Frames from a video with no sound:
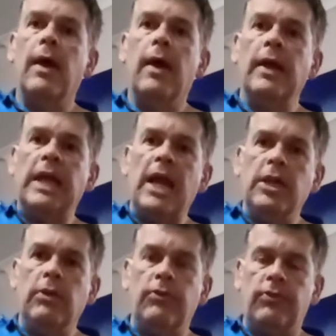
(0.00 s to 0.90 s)
And get
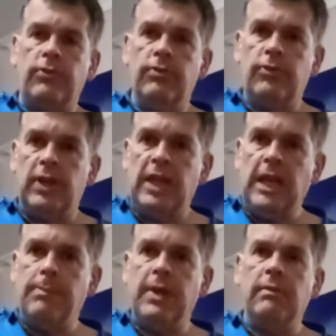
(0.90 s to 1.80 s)
used to
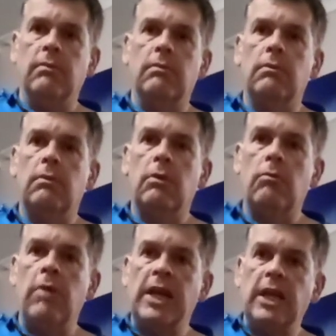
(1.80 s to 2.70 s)
keeping
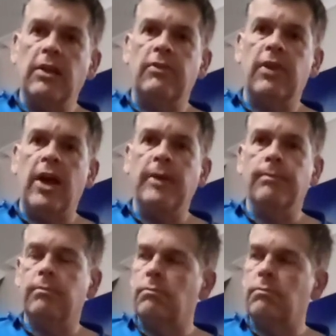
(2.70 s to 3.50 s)
regular time.